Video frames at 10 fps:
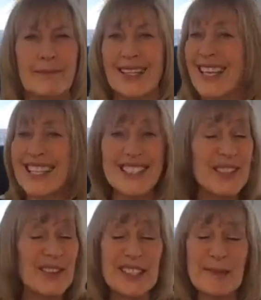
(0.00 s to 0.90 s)
It's
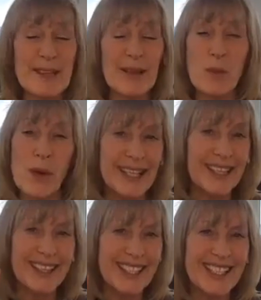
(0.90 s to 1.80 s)
got to be the one
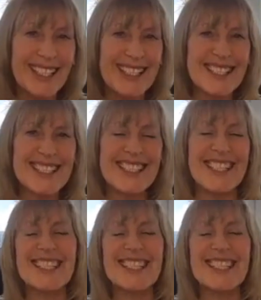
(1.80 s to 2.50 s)
thing, hasn't it?